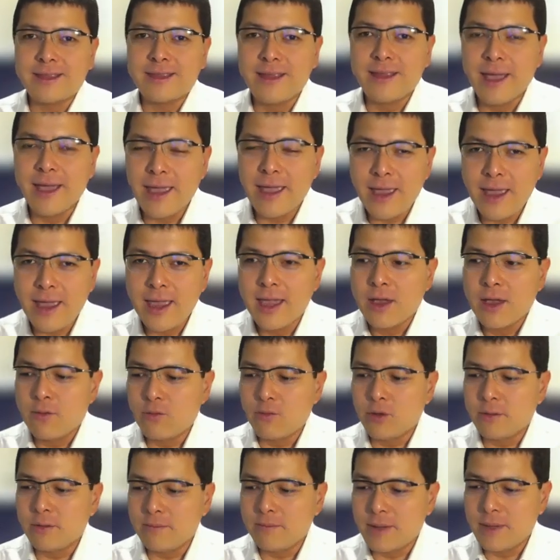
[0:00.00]
they
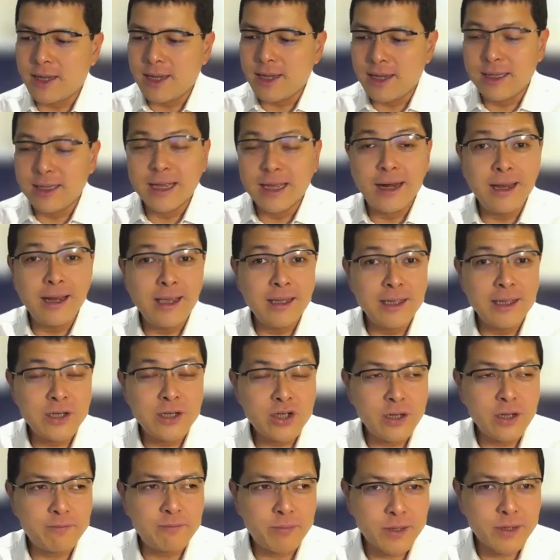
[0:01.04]
would be in a
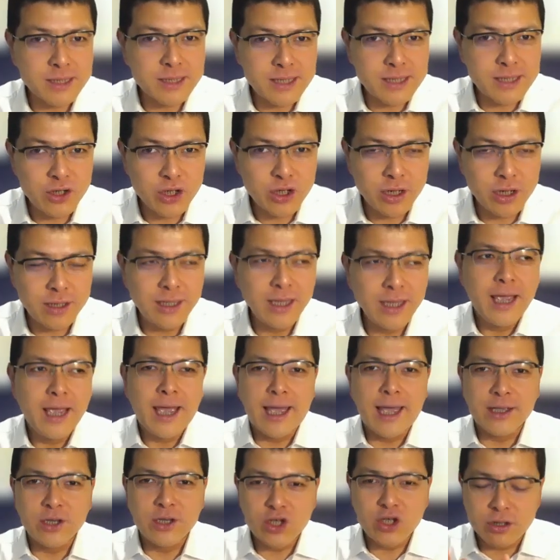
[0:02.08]
leadership position,
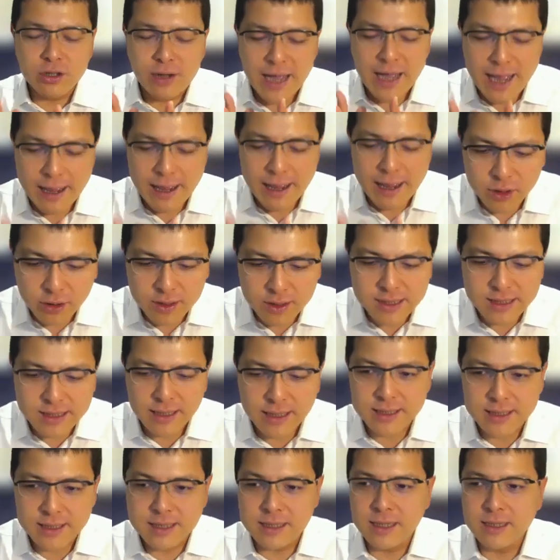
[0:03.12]
and should UMNO
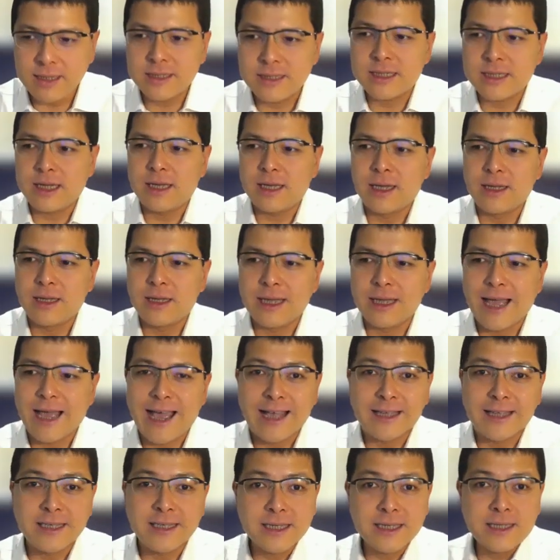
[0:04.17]
succeeds in
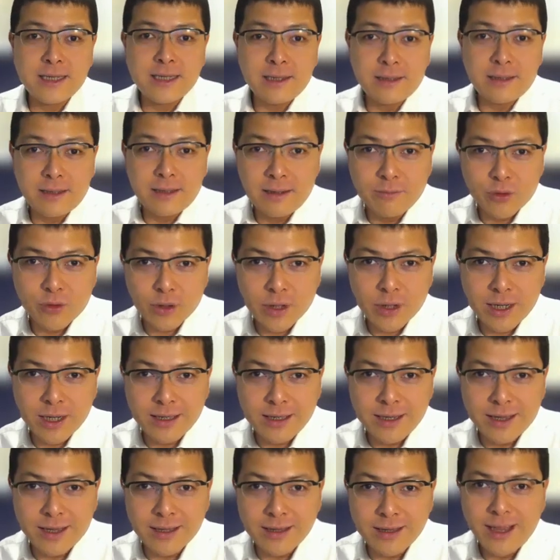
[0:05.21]
unseating
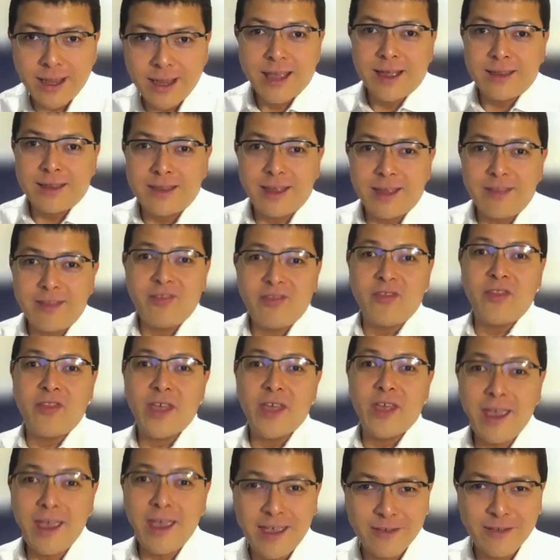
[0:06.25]
Muhyiddin, then
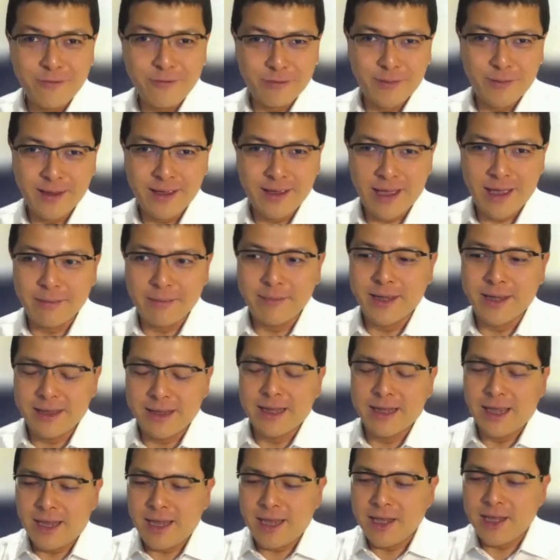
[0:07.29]
they will be,
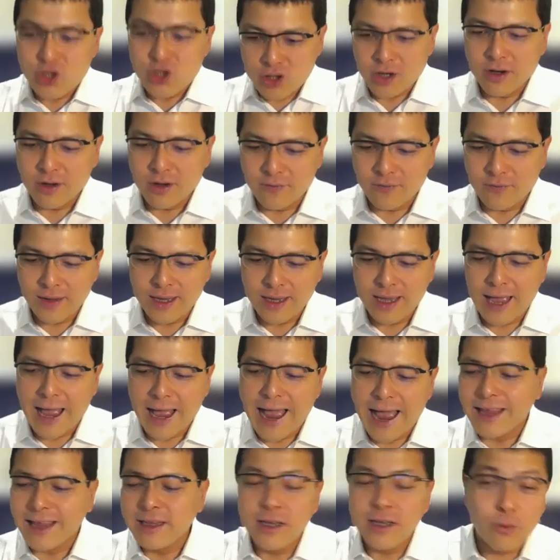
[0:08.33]

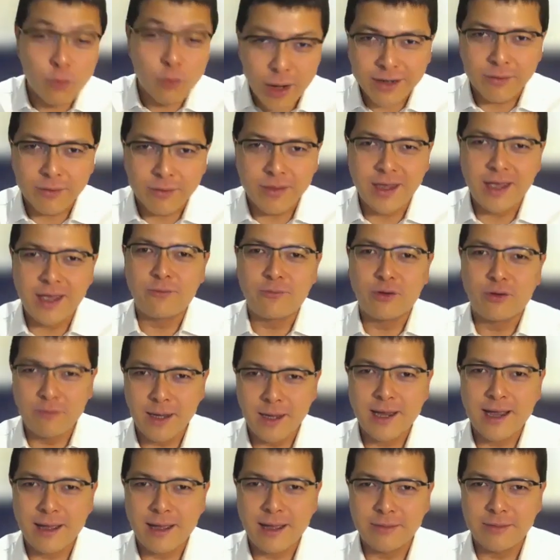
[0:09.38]
either one of them will
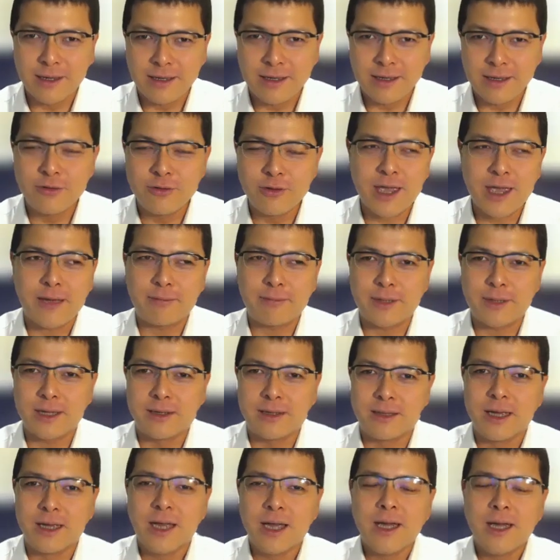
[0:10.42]
become the new
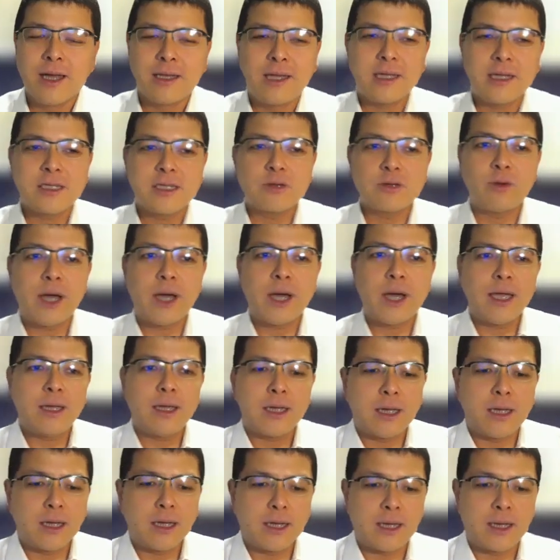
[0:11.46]
captain. That's why
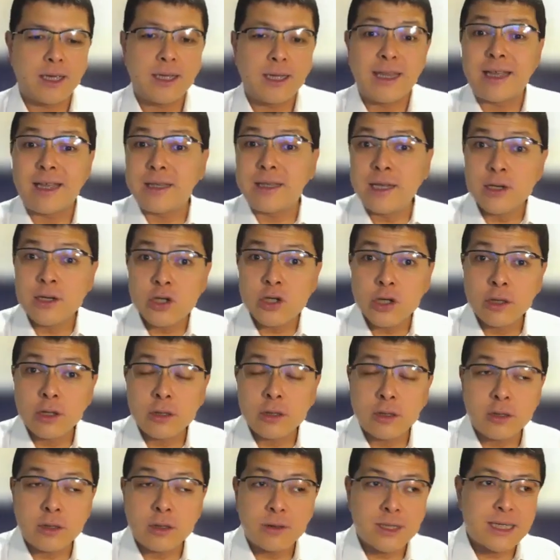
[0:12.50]
in
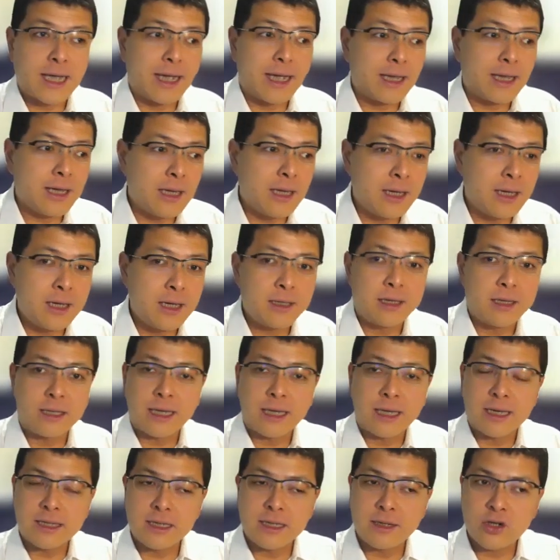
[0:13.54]
addition to Zahid, in
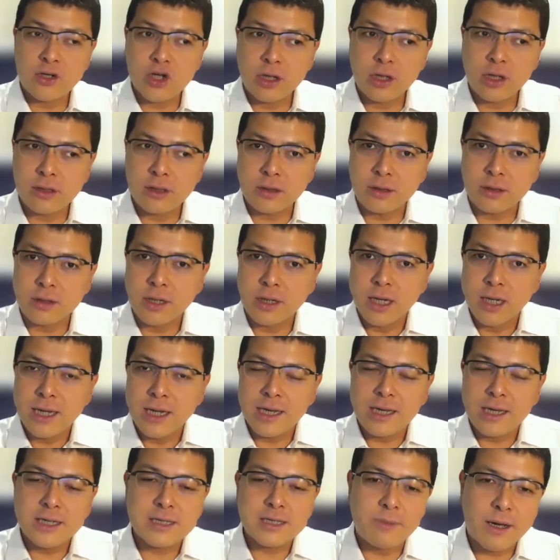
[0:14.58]
addition to
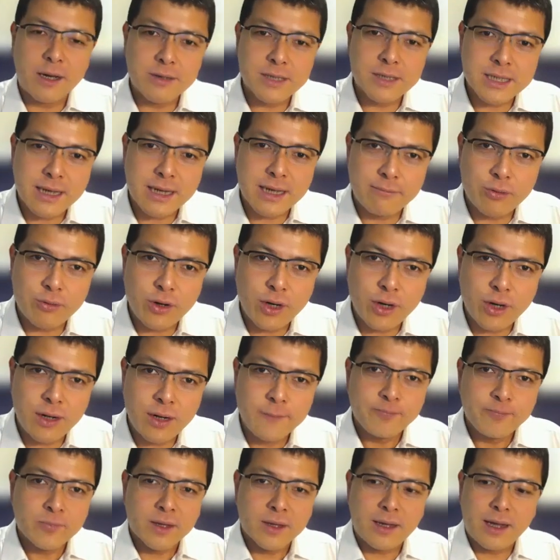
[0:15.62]
Ismail Sabri,
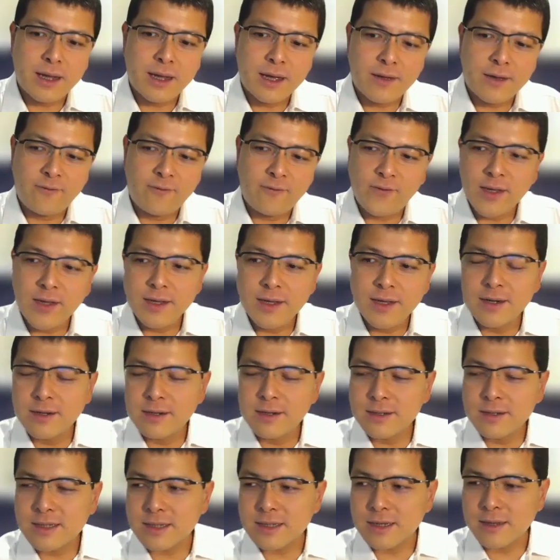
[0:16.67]
there are
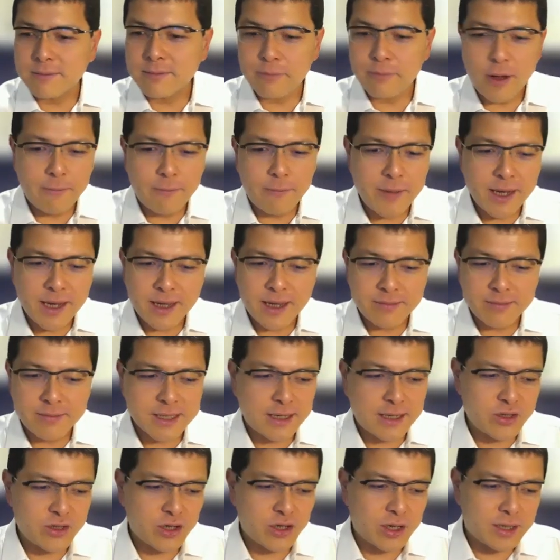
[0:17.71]
figures popping up
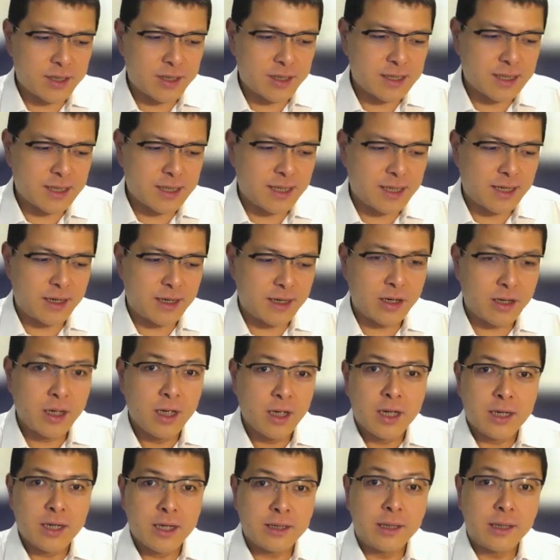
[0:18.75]
such as
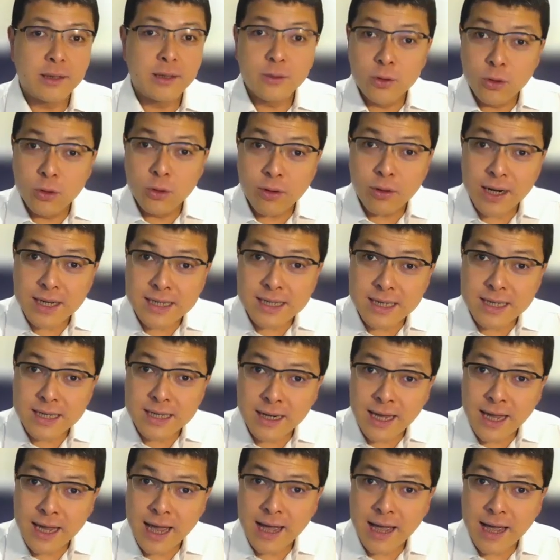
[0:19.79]
Tunku
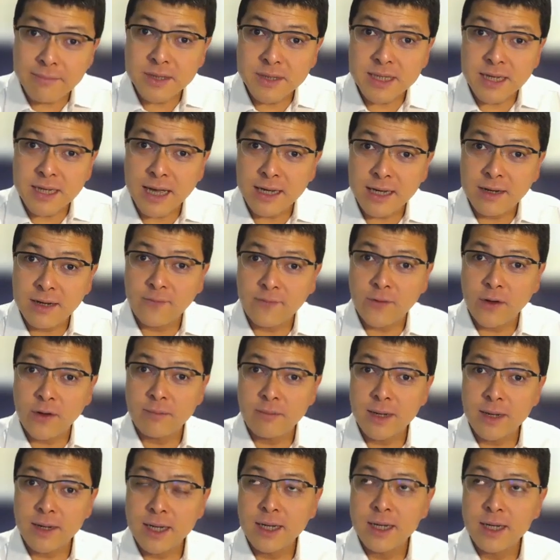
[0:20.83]
Razali Hamza, the
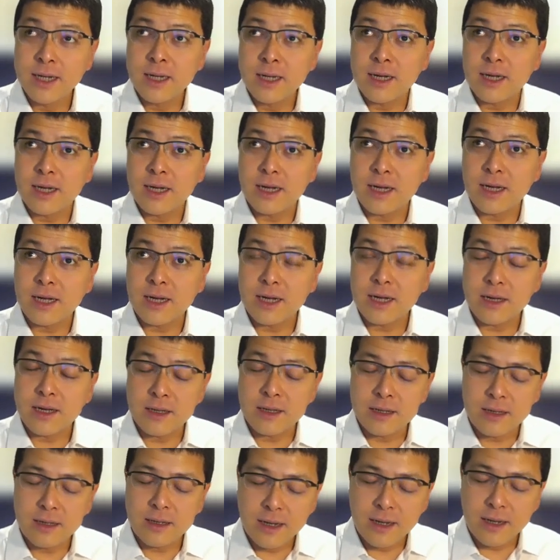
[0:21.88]
former
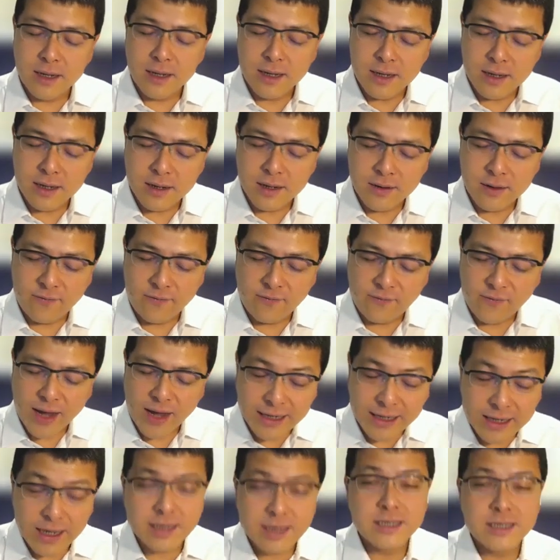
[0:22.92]
the
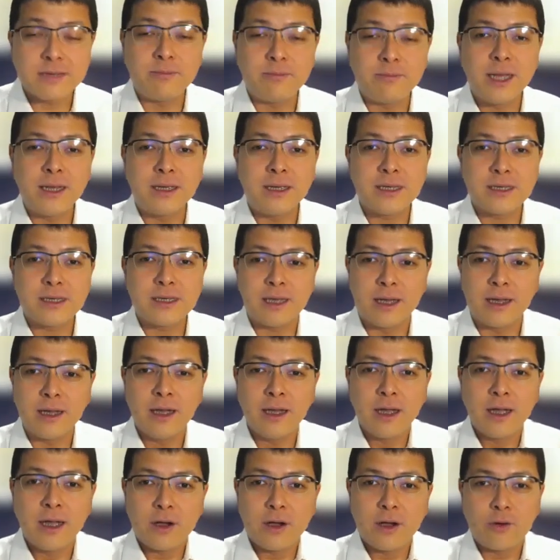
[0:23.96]
finance
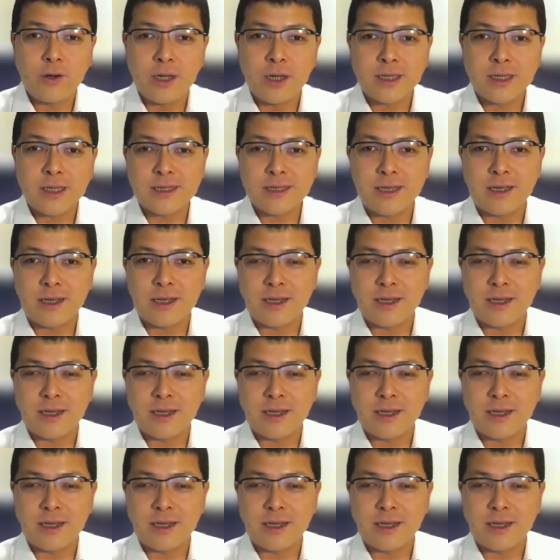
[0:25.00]
minister, who is